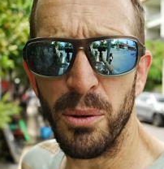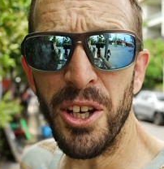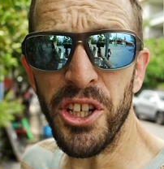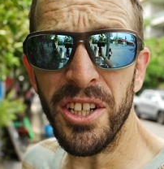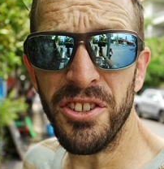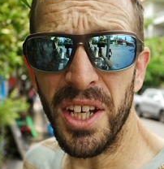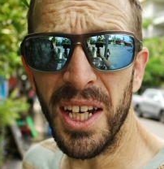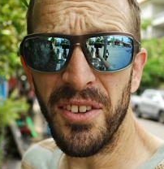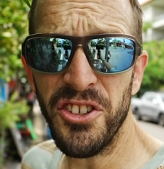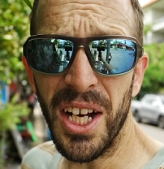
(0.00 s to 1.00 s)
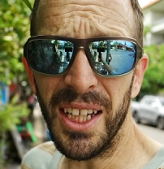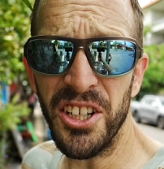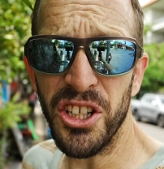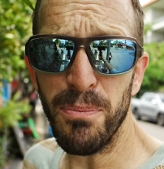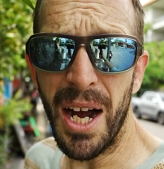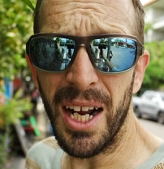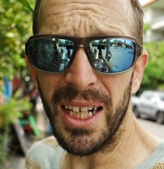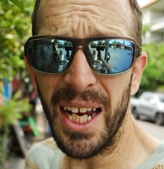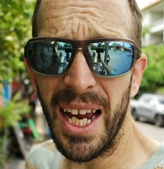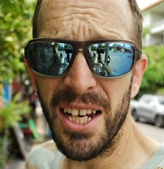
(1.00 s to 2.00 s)
So as you can see, the Jalan
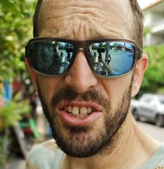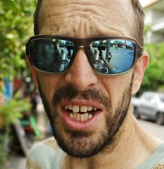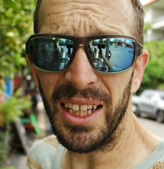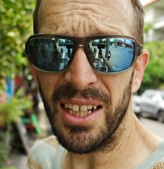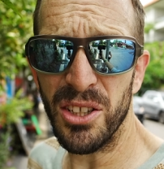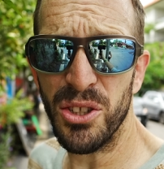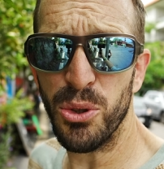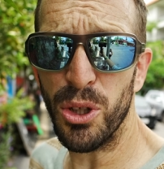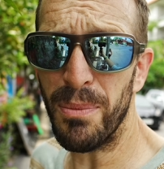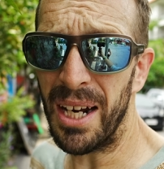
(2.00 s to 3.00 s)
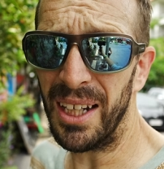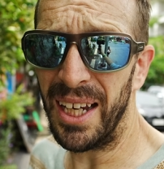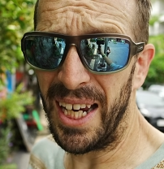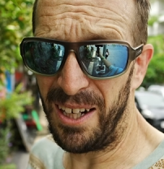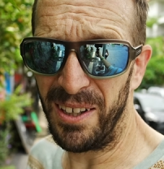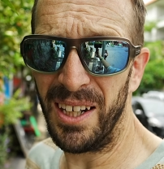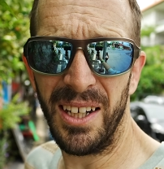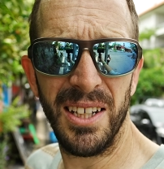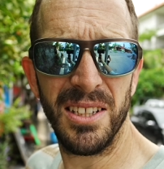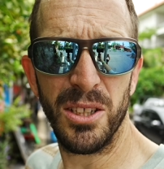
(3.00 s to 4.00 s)
Cemara and Jalan Sudamala area
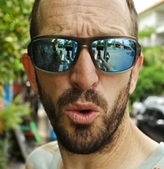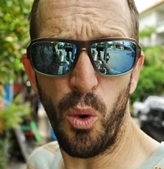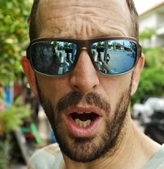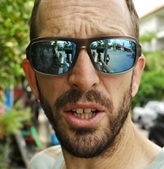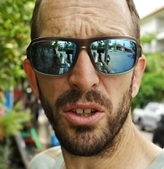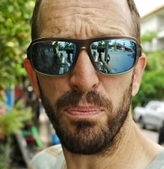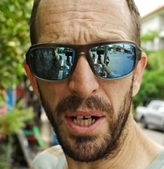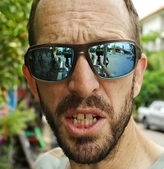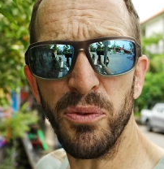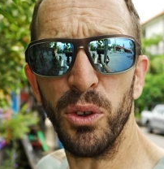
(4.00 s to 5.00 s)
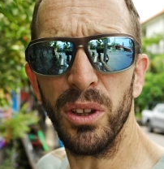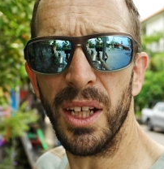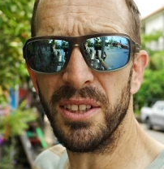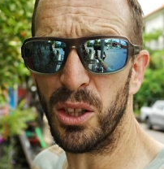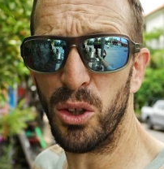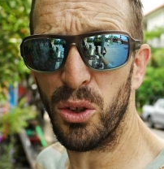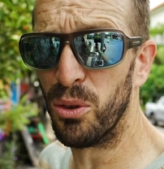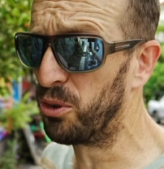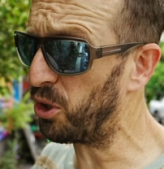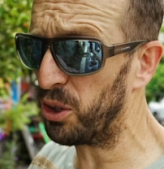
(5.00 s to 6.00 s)
is quite peaceful. It's
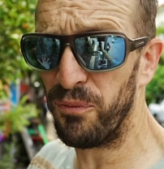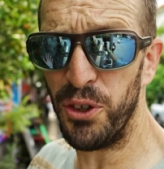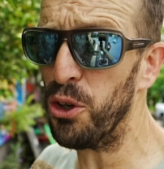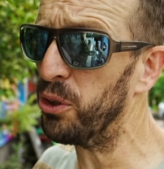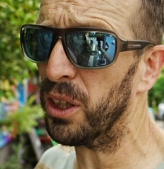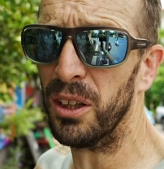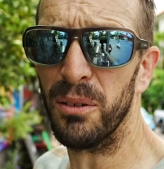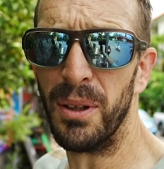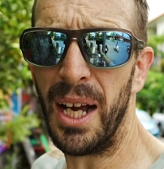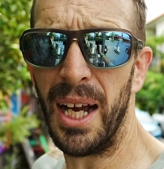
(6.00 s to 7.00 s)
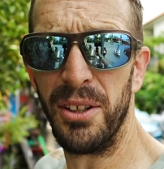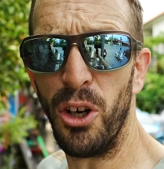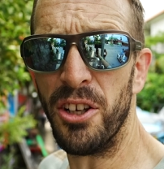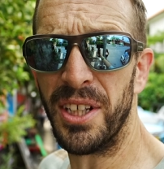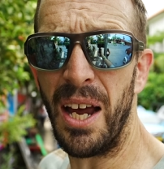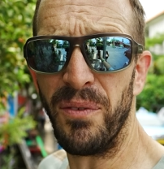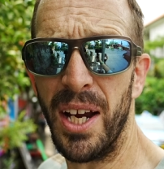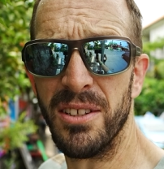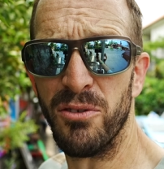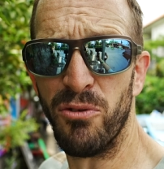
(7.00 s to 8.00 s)
got a few little nice
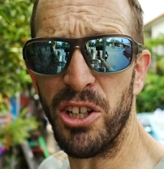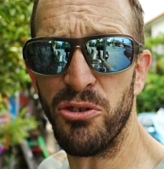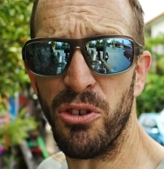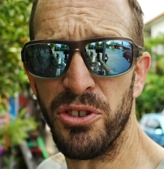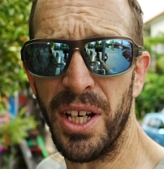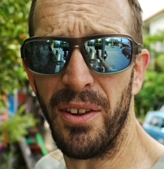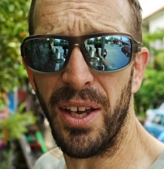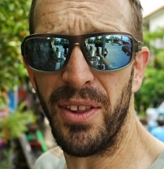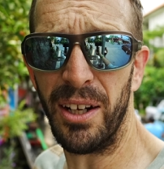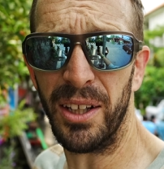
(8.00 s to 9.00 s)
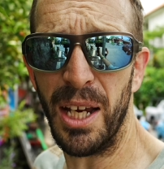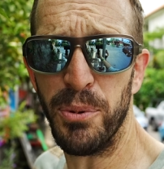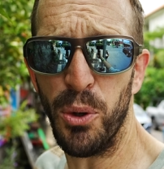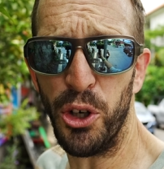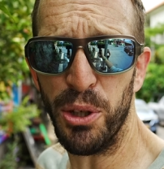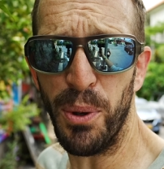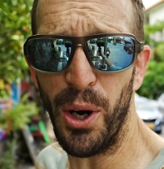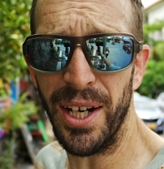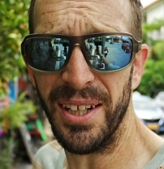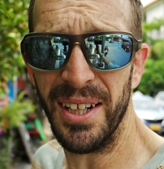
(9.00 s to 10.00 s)
cafes and restaurants down there that'll keep you
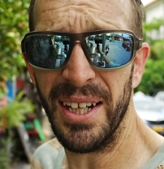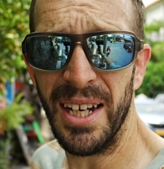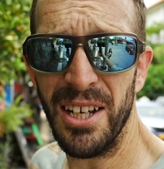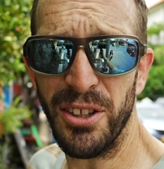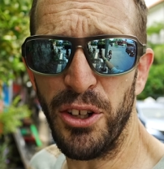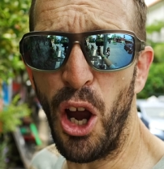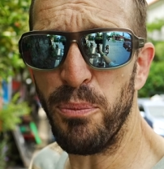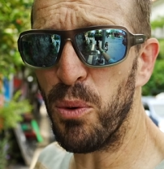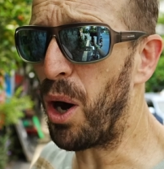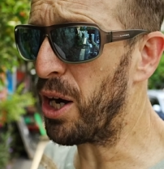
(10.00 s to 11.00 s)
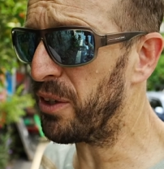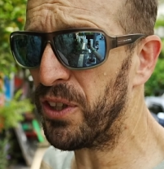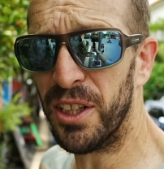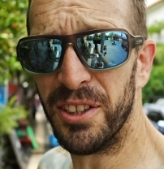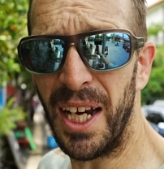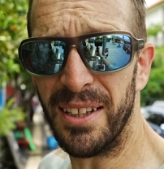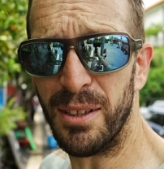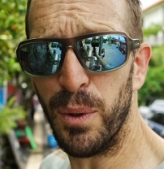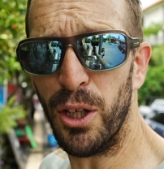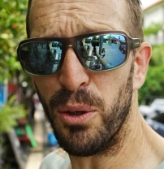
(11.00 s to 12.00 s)
occupied. So don't be worried if you're staying at
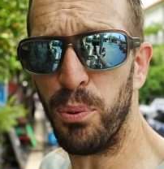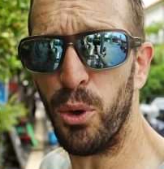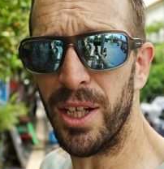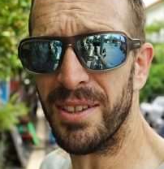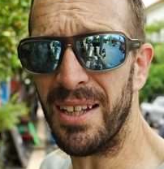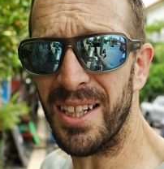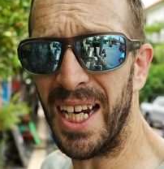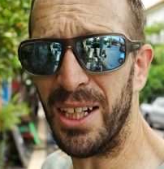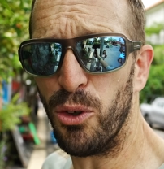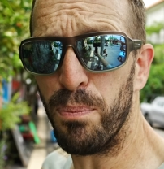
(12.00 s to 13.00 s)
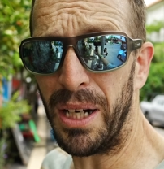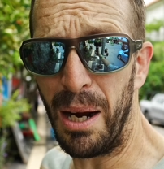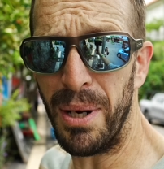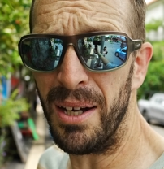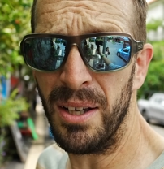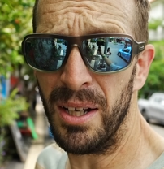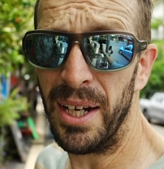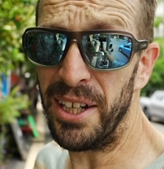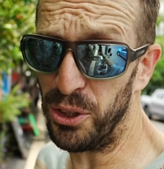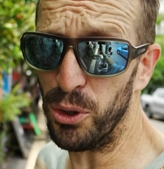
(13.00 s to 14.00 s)
somewhere like the Pory Santian or Prama.
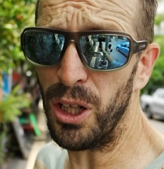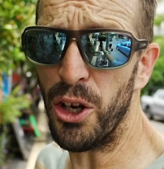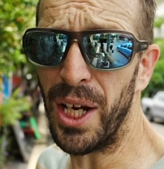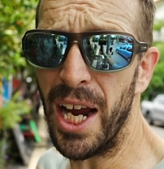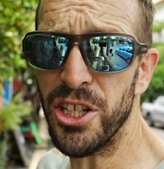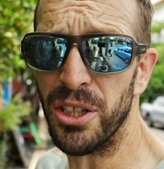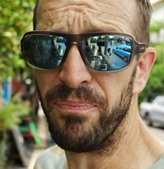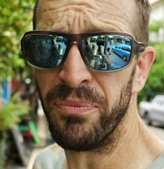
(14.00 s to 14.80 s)
It's a good location.